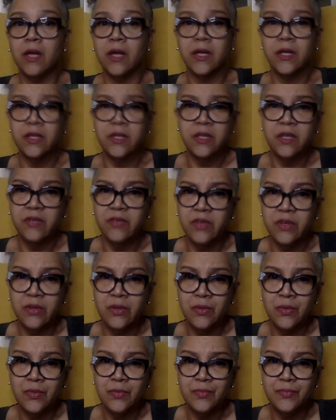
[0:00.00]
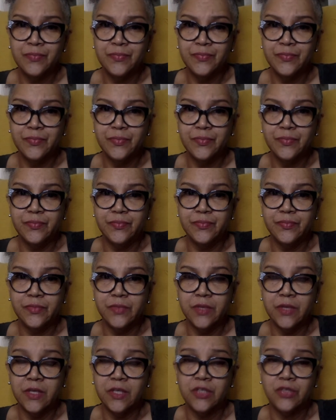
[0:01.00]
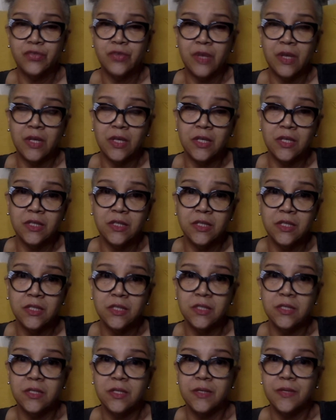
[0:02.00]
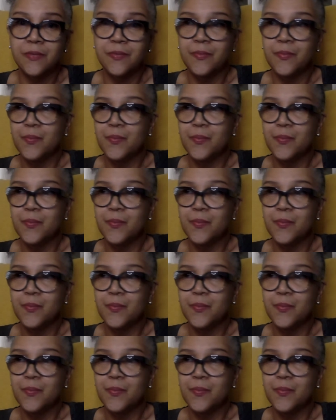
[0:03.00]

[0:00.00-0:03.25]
I didn't even know the extract existed.